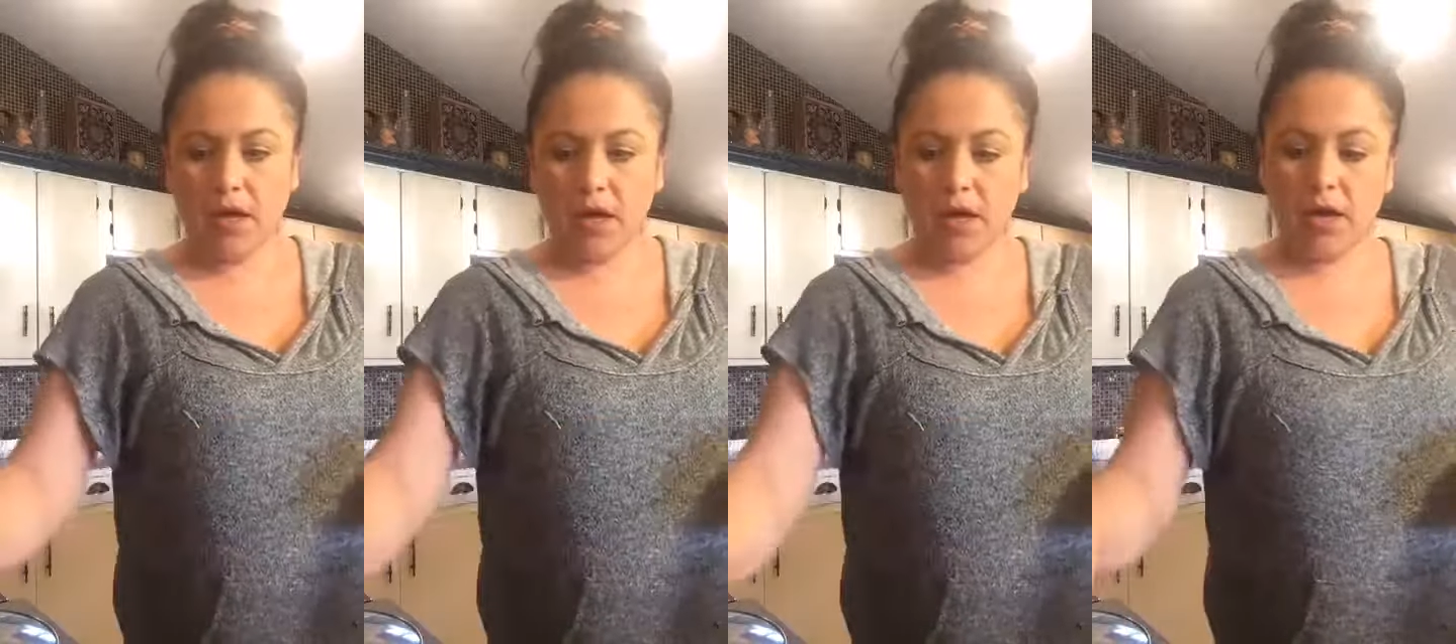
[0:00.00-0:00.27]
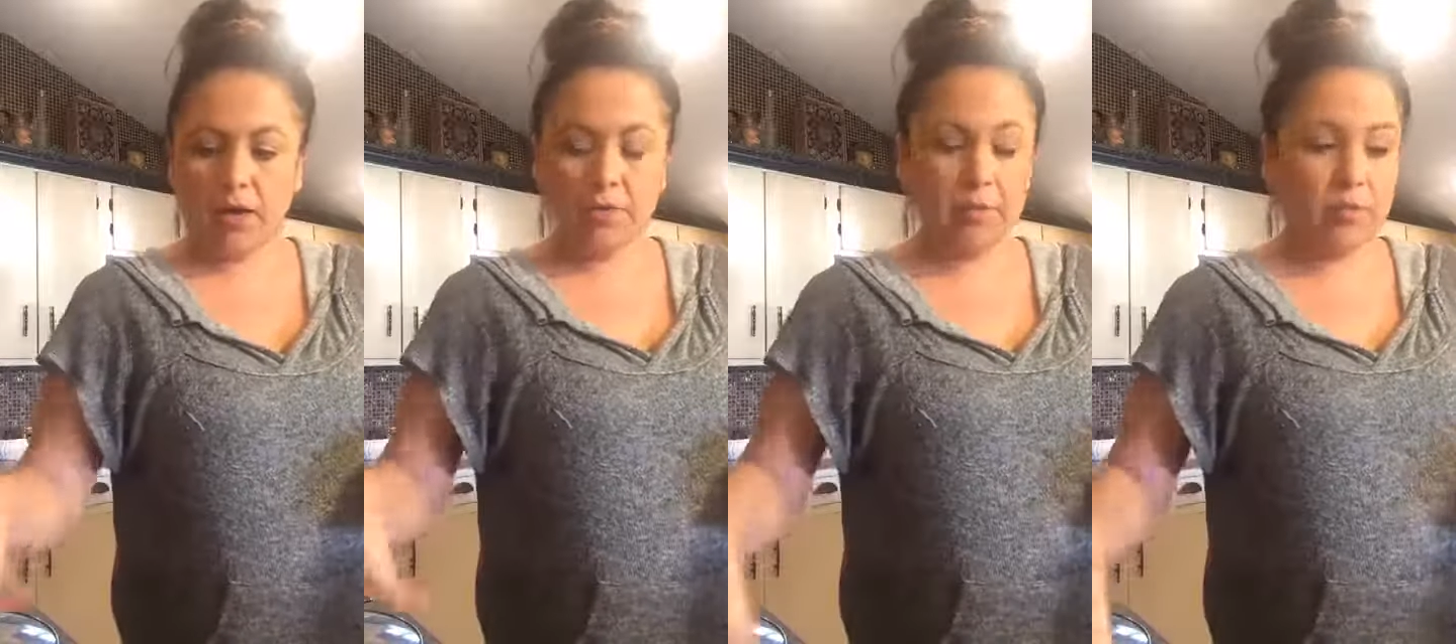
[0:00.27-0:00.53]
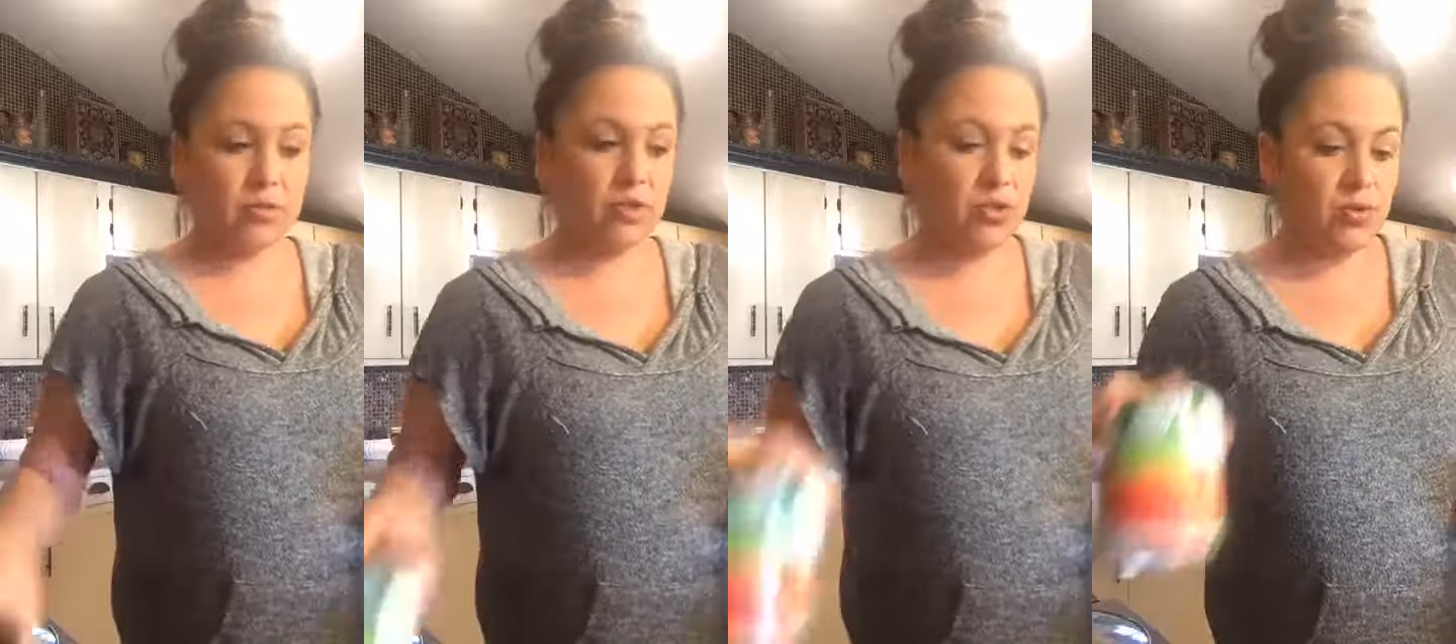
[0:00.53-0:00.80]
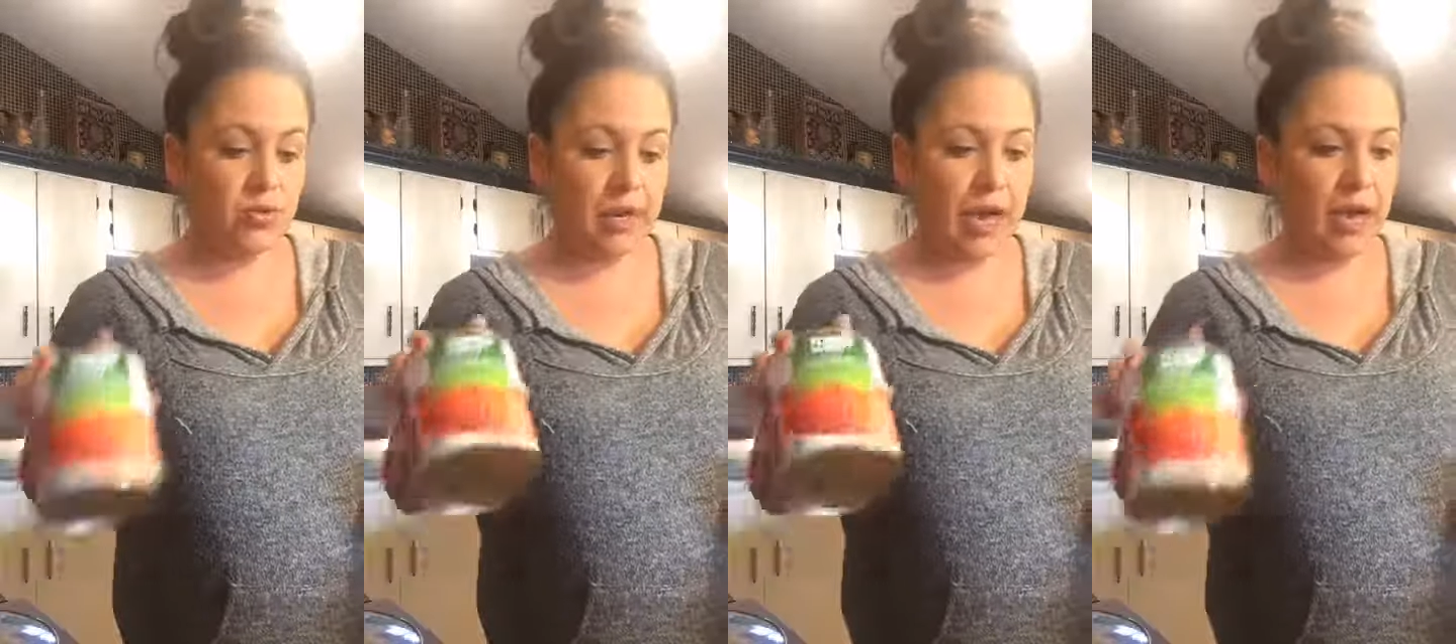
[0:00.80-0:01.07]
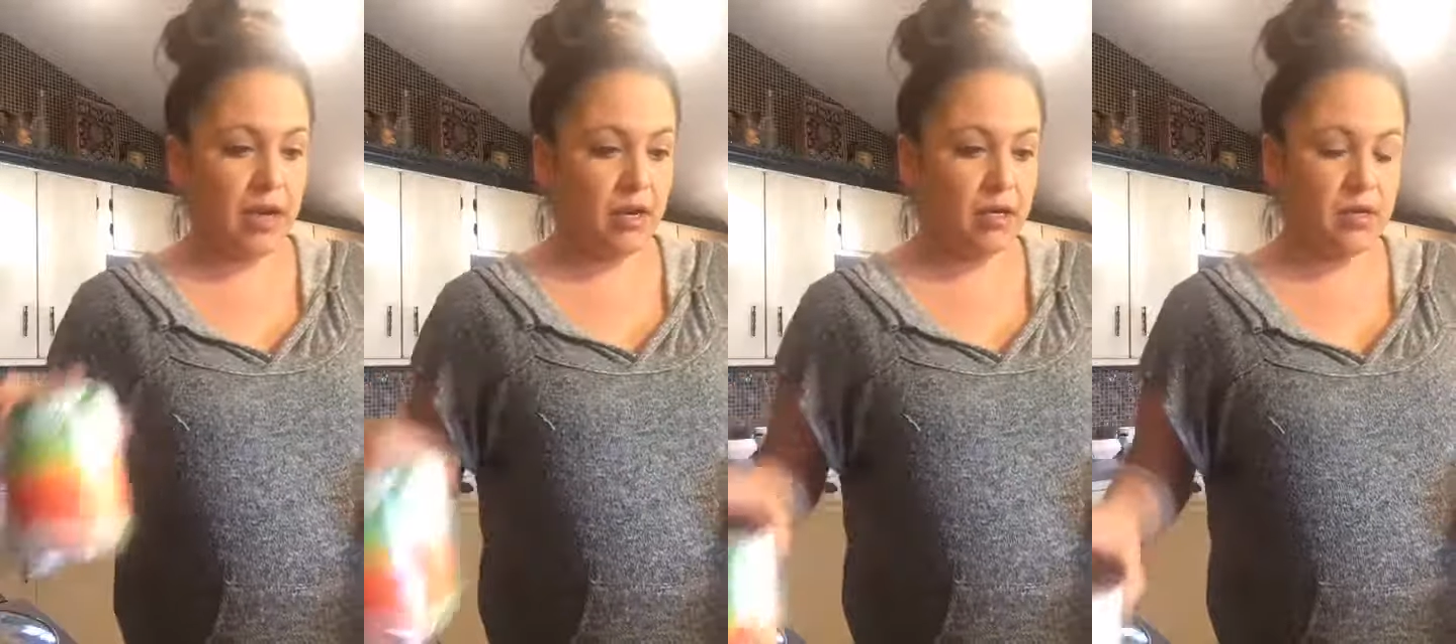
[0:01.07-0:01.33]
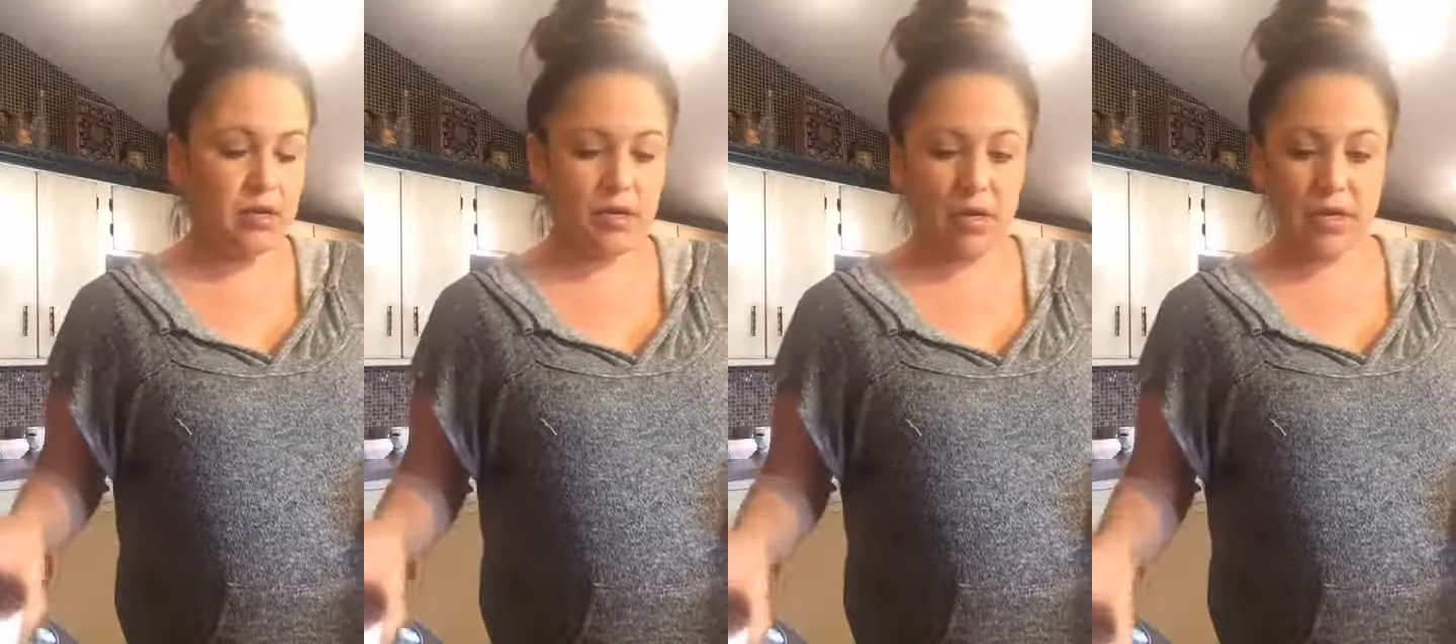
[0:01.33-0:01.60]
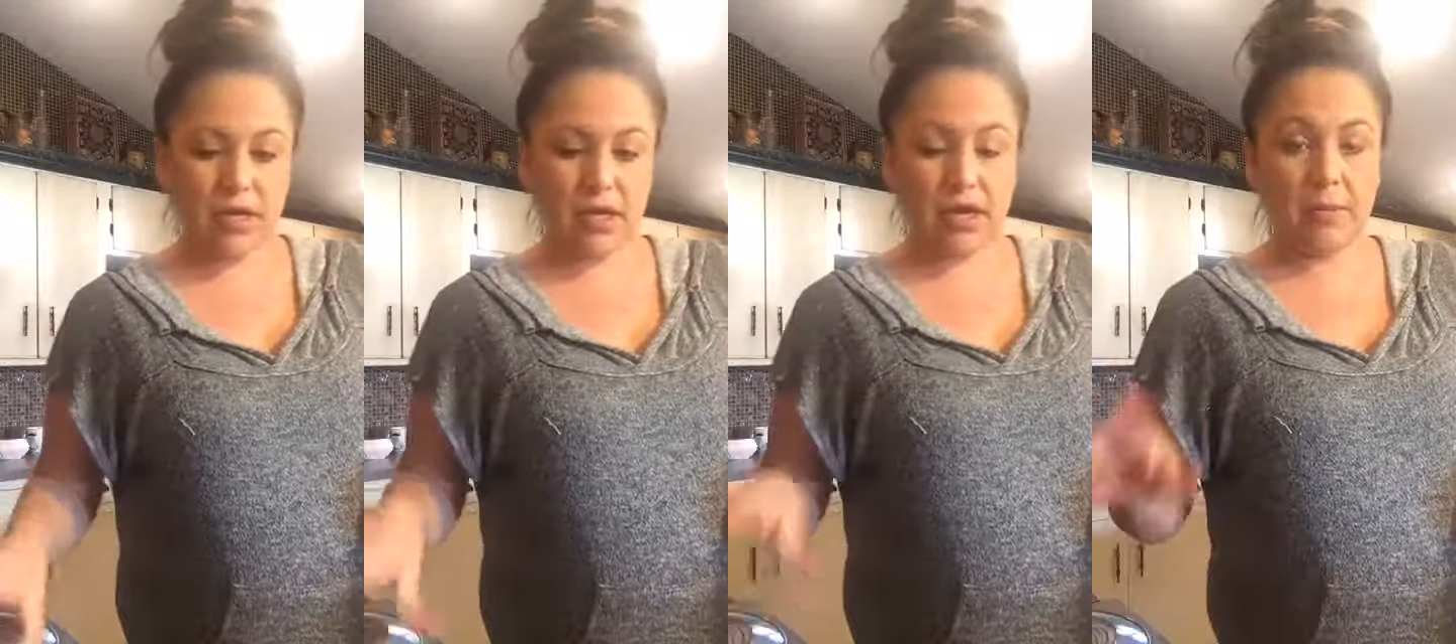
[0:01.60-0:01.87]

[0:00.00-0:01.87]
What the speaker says: To that, again,